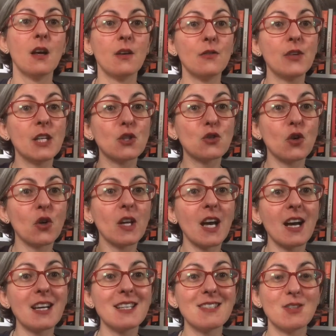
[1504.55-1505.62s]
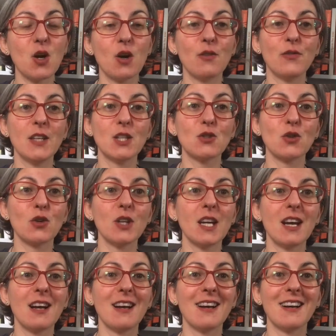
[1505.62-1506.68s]
Victoria is on.
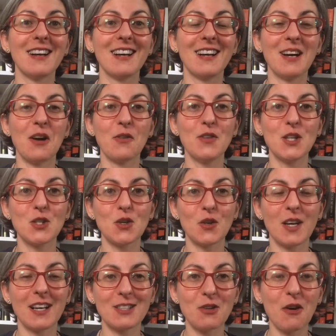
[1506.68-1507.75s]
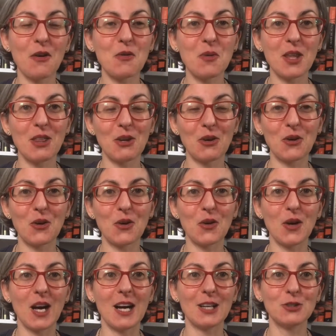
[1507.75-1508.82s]
Victoria, I traveled with her
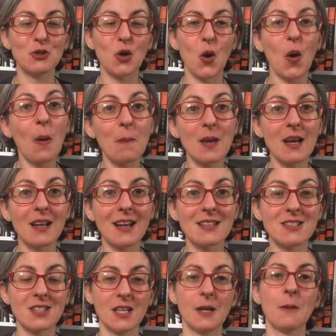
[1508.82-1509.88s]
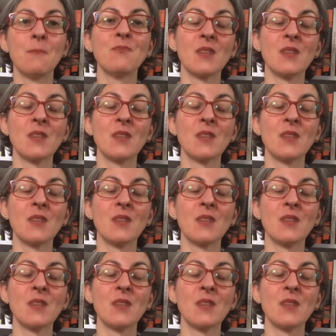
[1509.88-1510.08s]
to Colombia last year.